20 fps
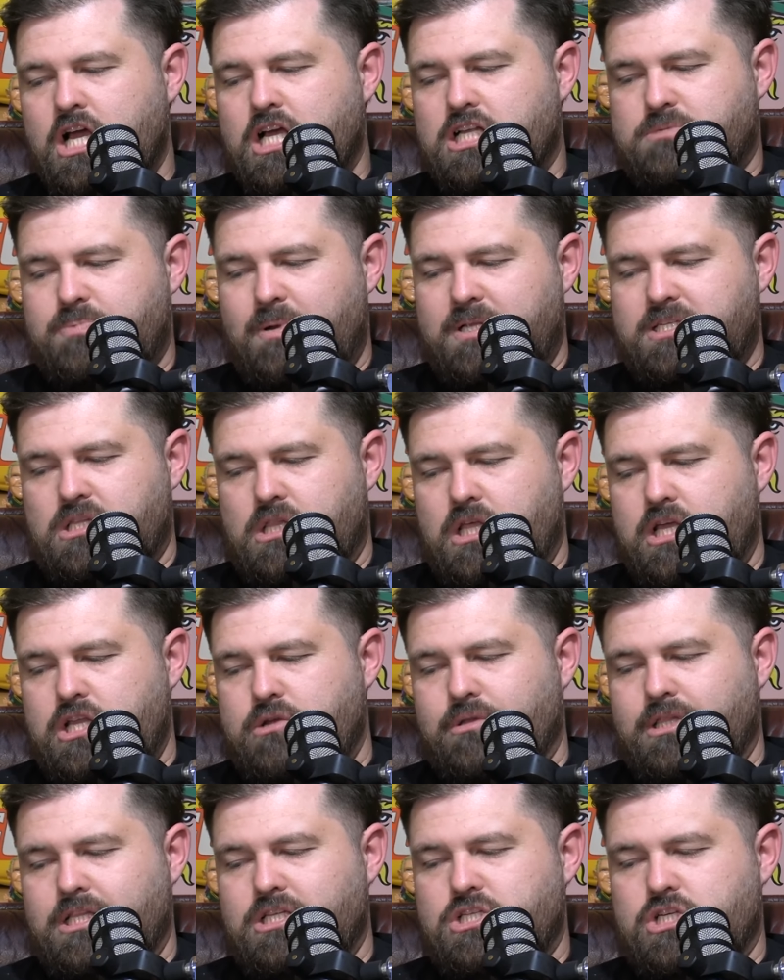Spencer
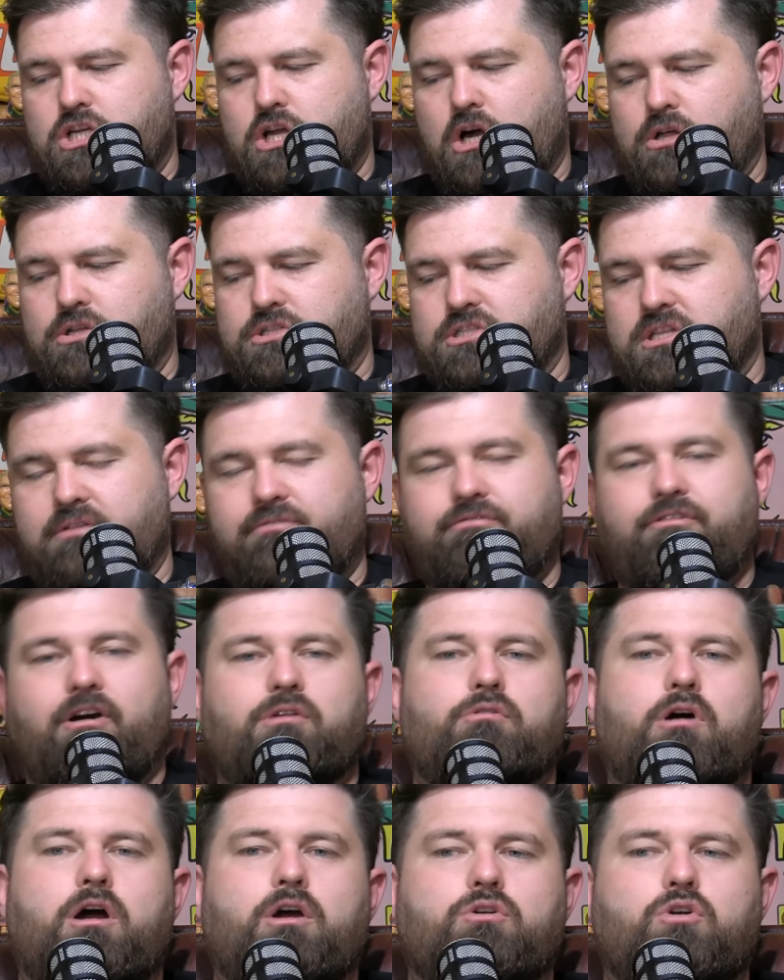Lenu and Lindsay Collins in the
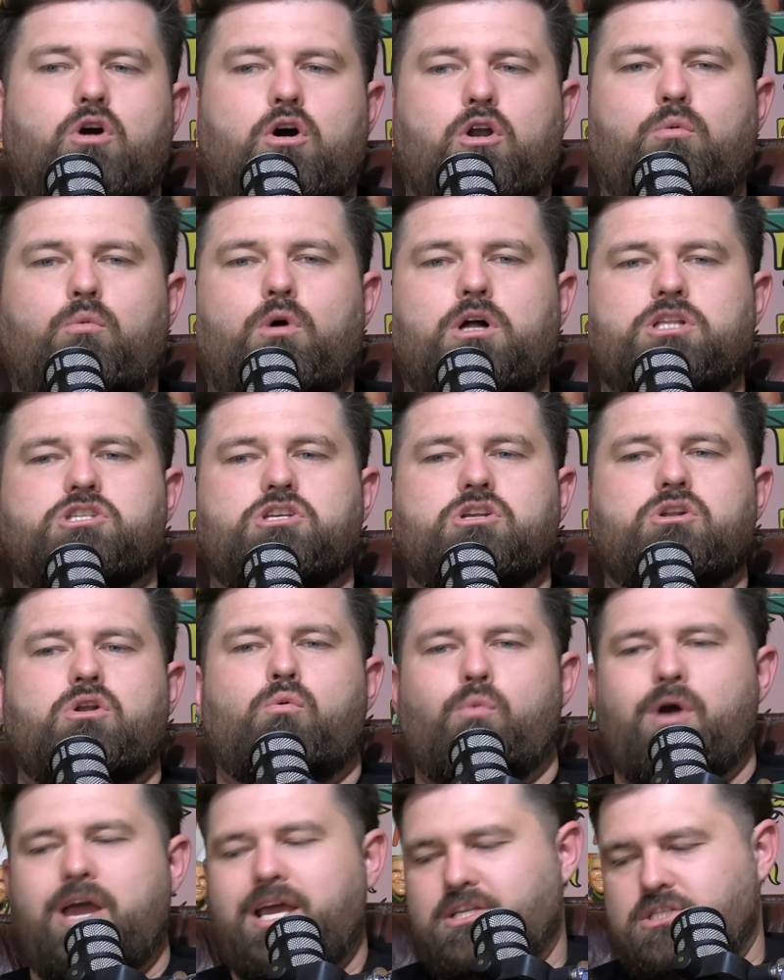front row. Connor
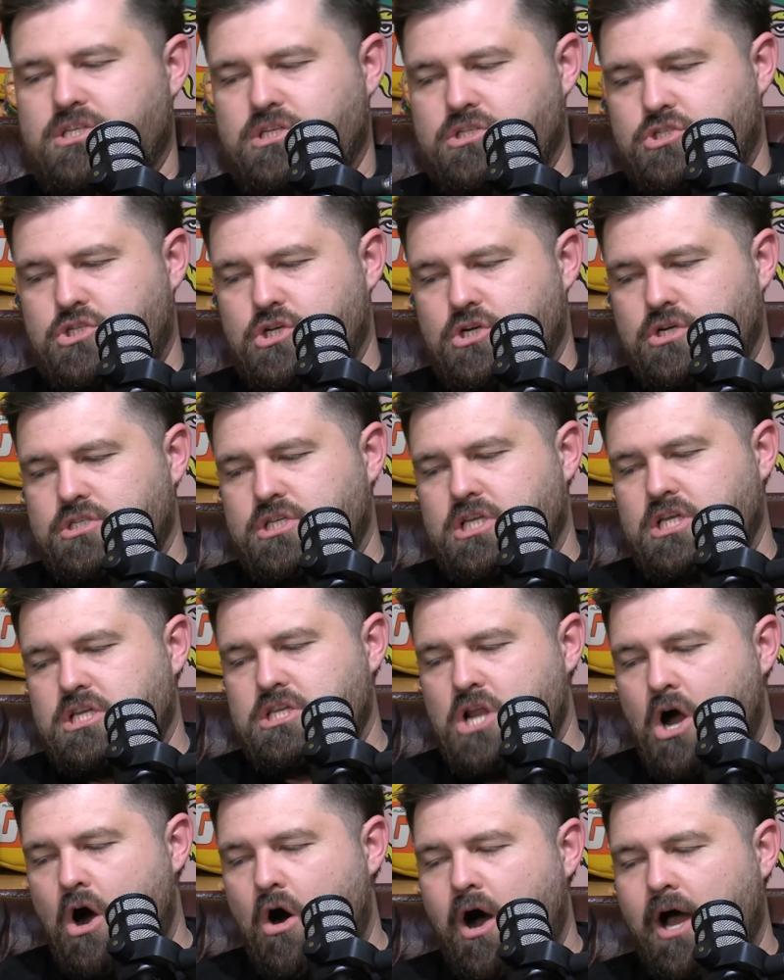Watson wears jersey
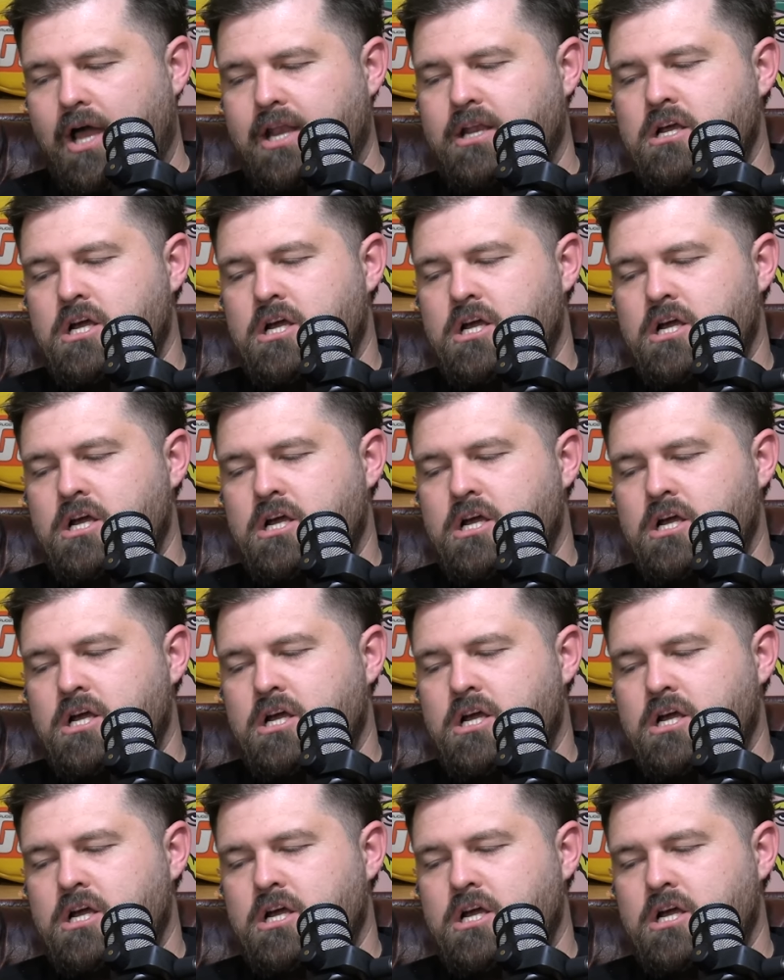9.